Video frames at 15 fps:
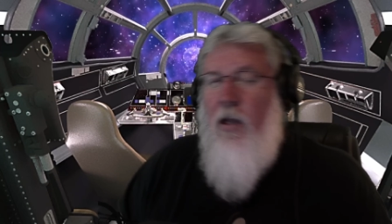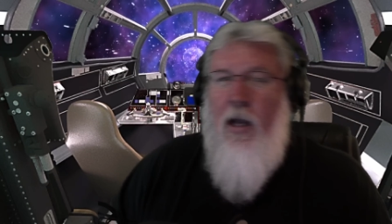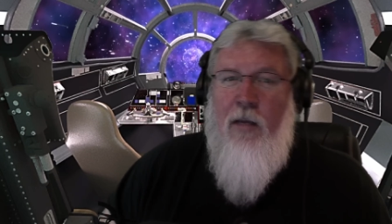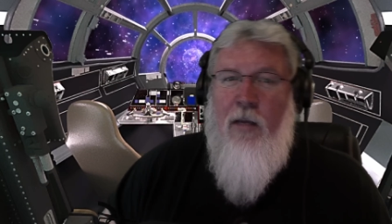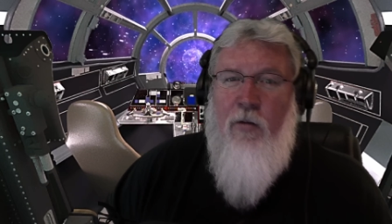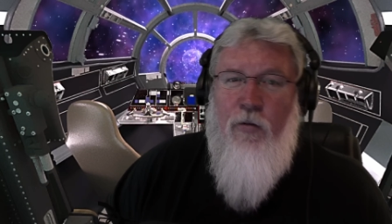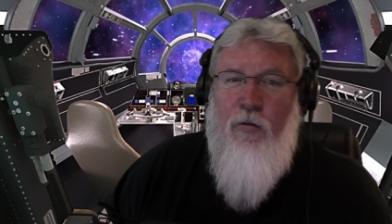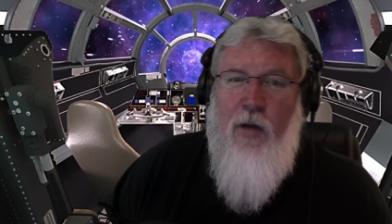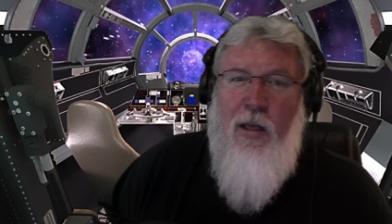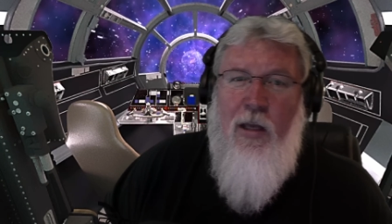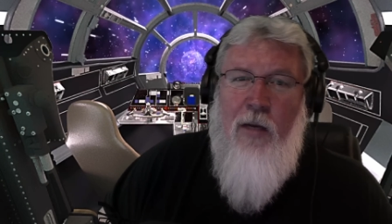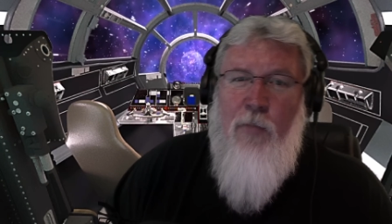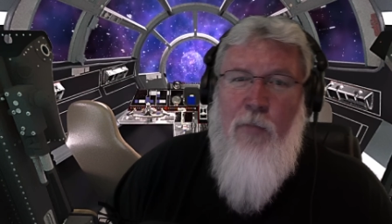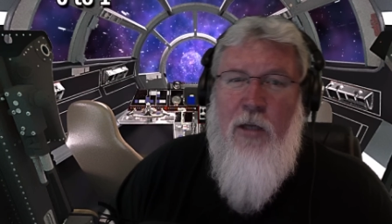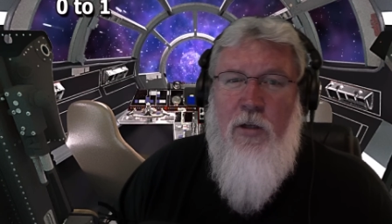I give it a
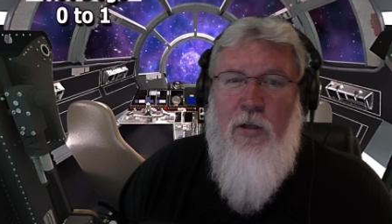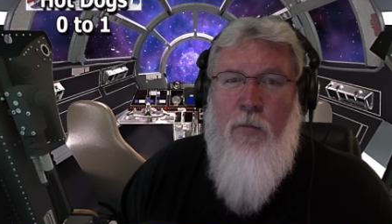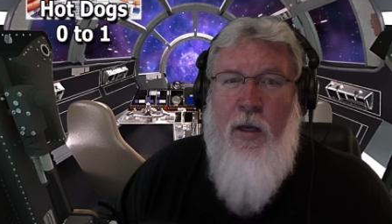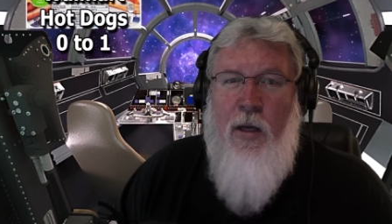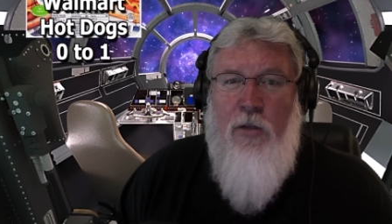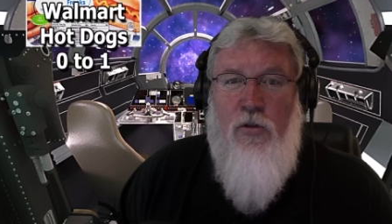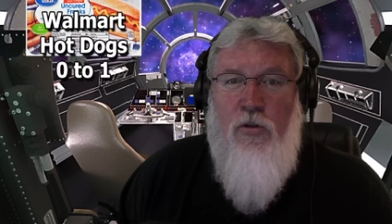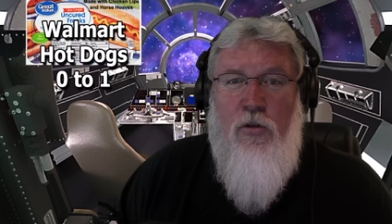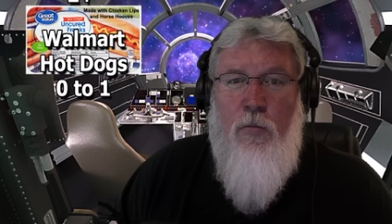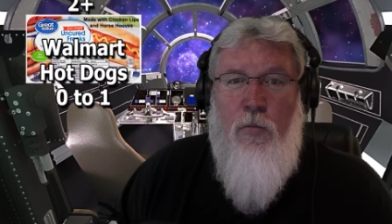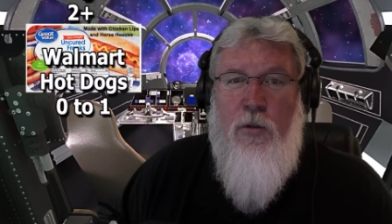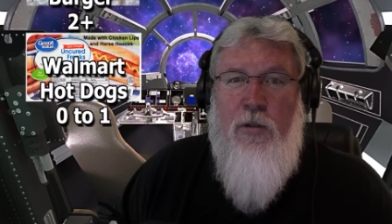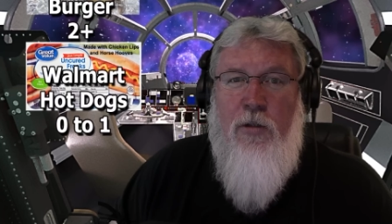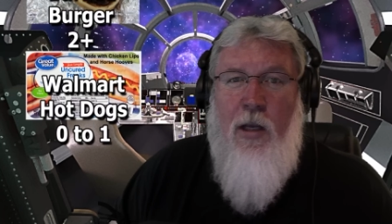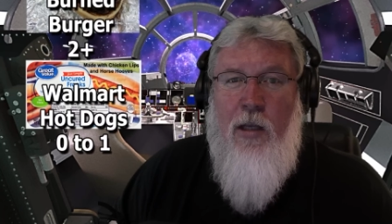rating based on my
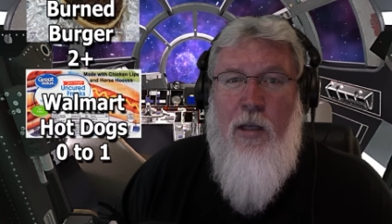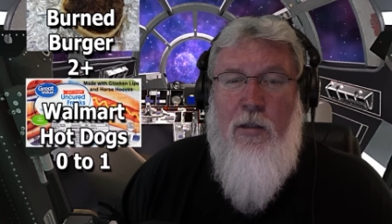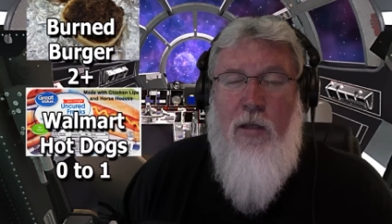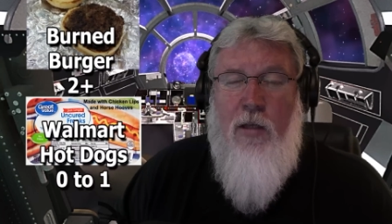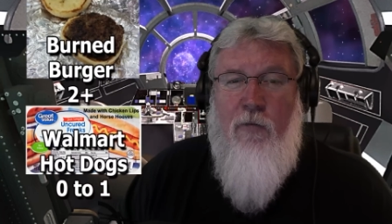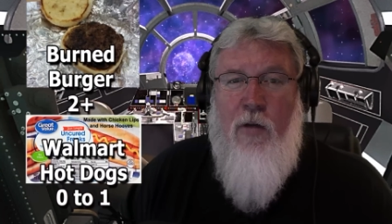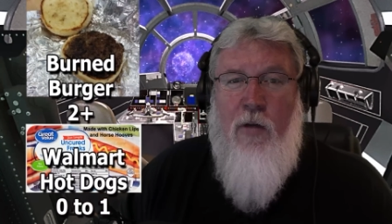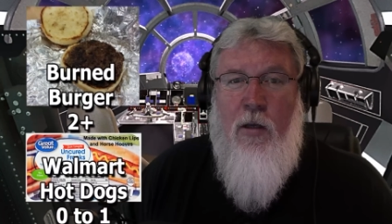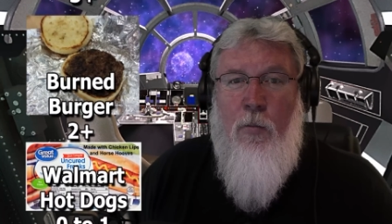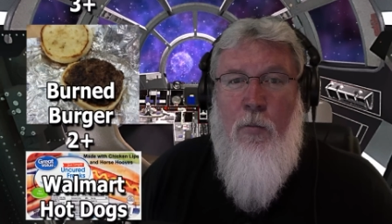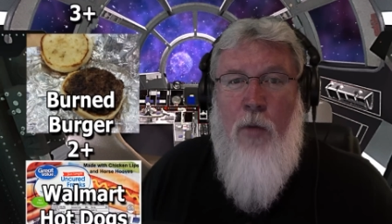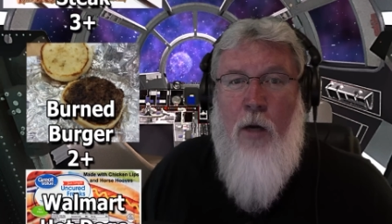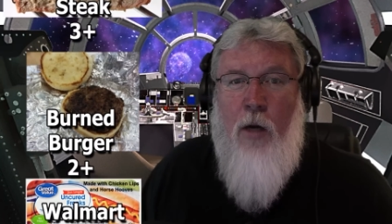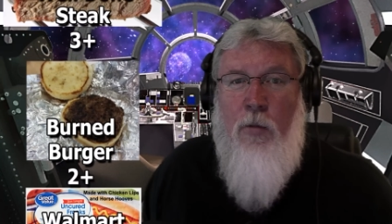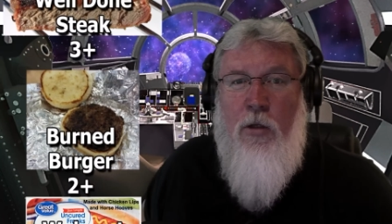super scientific
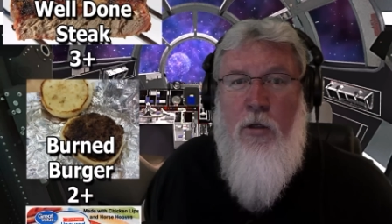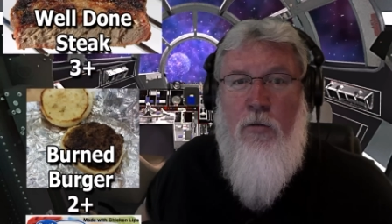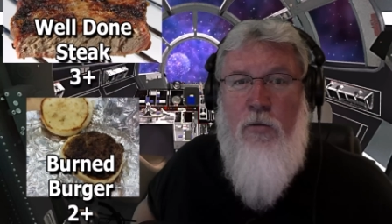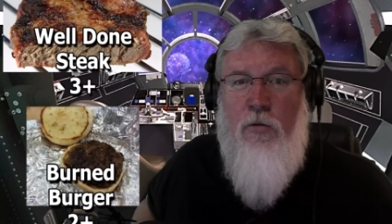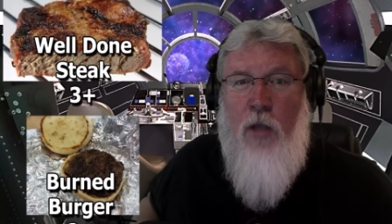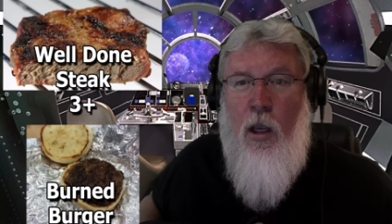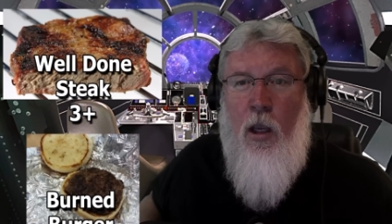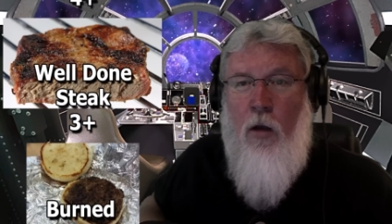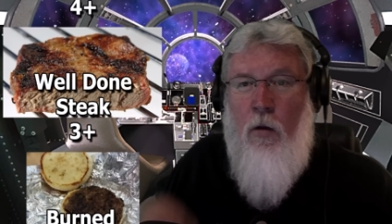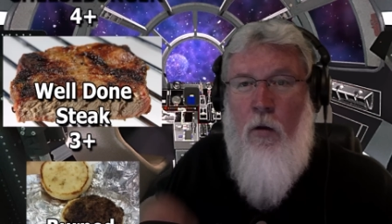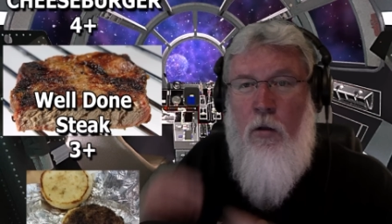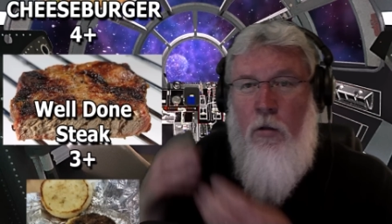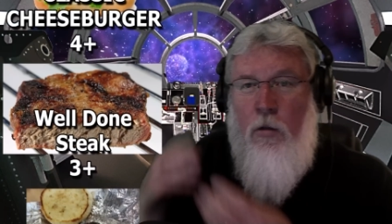barbecue scale.